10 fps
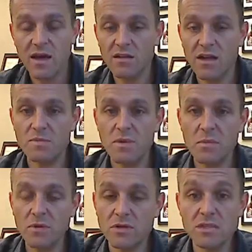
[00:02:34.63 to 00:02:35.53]
A lot of
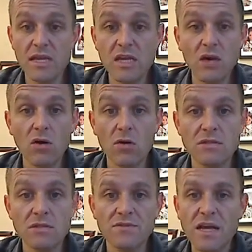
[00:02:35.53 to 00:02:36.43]
people are setting
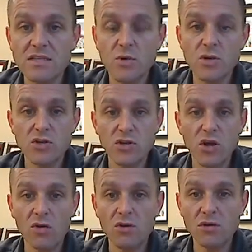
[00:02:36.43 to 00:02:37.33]
goals. If that's one of your
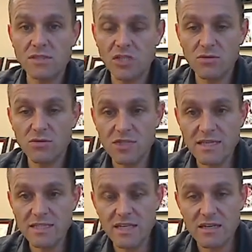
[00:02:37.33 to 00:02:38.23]
goals, would you
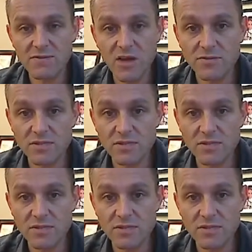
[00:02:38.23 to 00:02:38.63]
like to get involved?